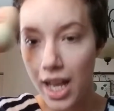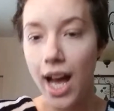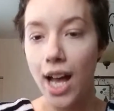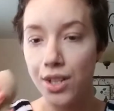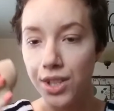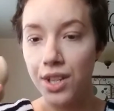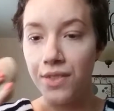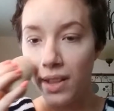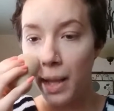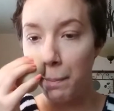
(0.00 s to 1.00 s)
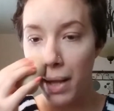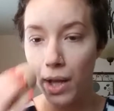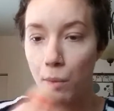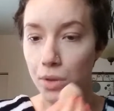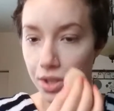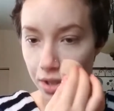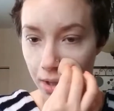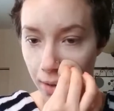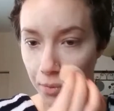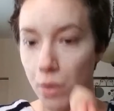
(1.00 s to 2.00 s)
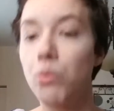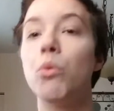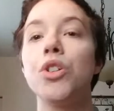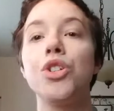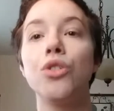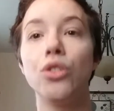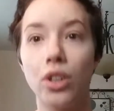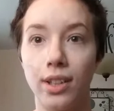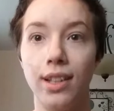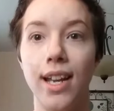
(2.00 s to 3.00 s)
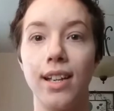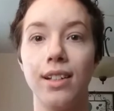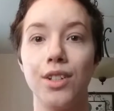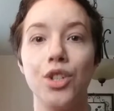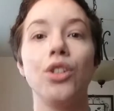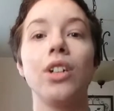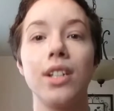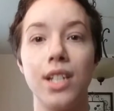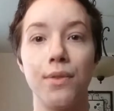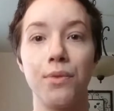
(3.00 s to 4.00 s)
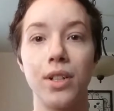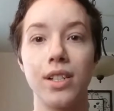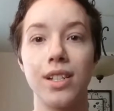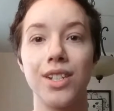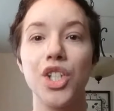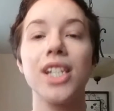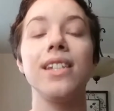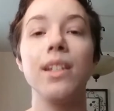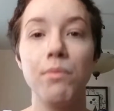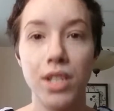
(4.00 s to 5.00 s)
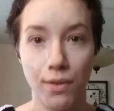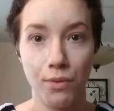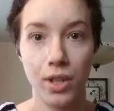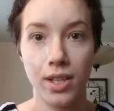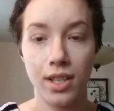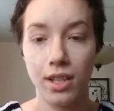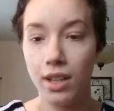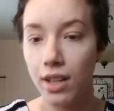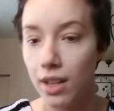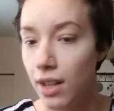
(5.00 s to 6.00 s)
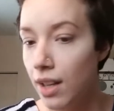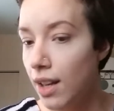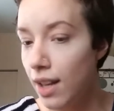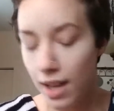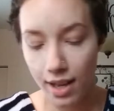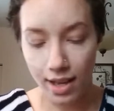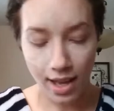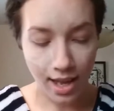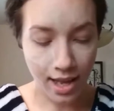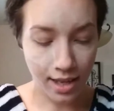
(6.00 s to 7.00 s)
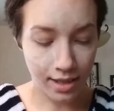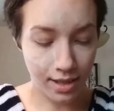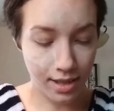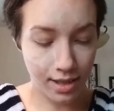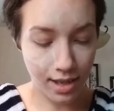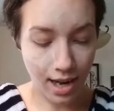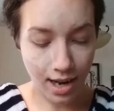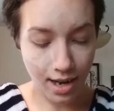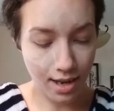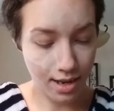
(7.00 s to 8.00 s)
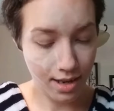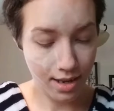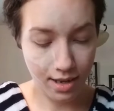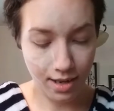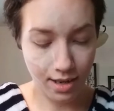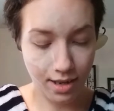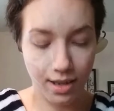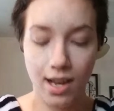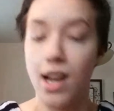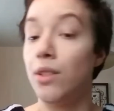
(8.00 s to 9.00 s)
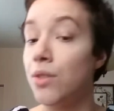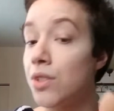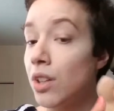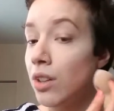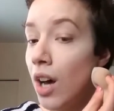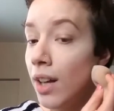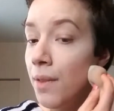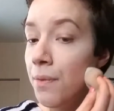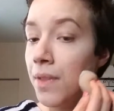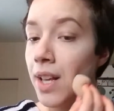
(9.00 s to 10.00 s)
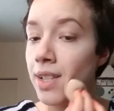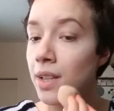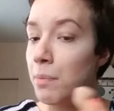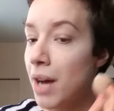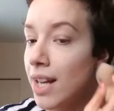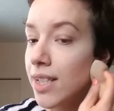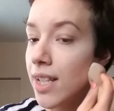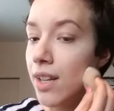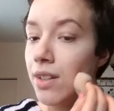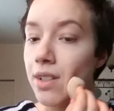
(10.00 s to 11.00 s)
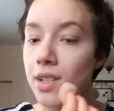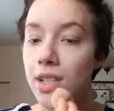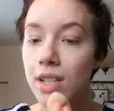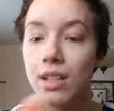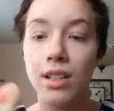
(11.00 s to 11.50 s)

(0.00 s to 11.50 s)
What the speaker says: I used to think that makeup was to cover up what you look like, to look different, to seem different. And I learned a lot of things in the past years.